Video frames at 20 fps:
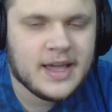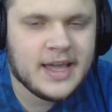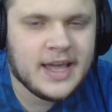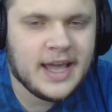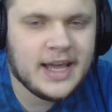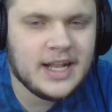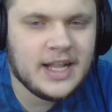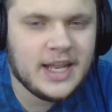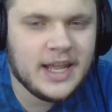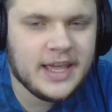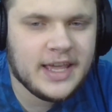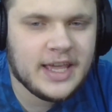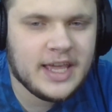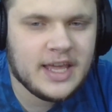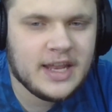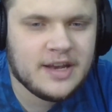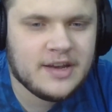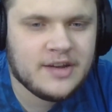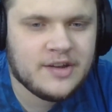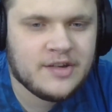Kind of like
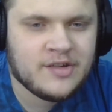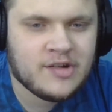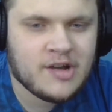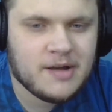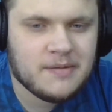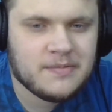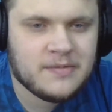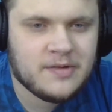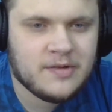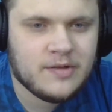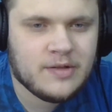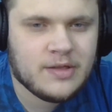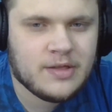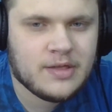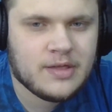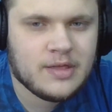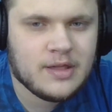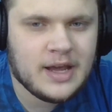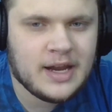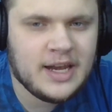in Sharptooth.
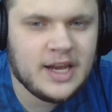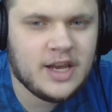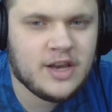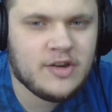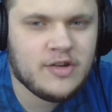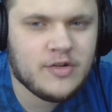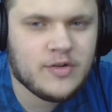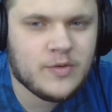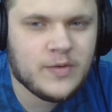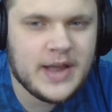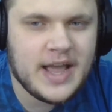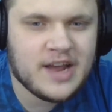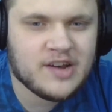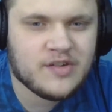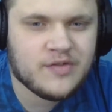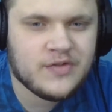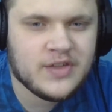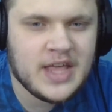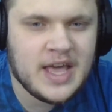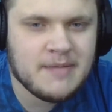I didn't do a
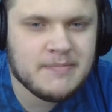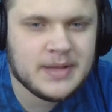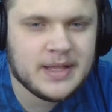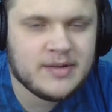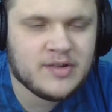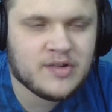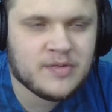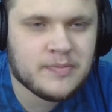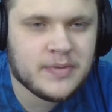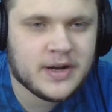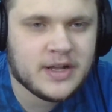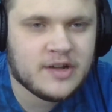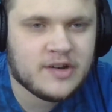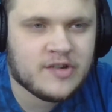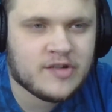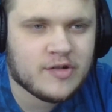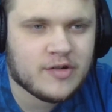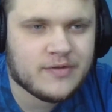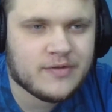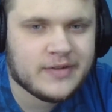reaction for that, but that was a pretty good
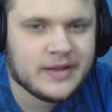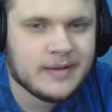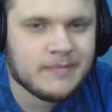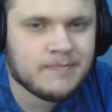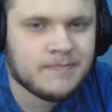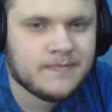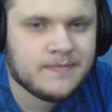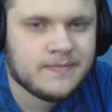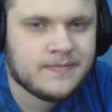short film.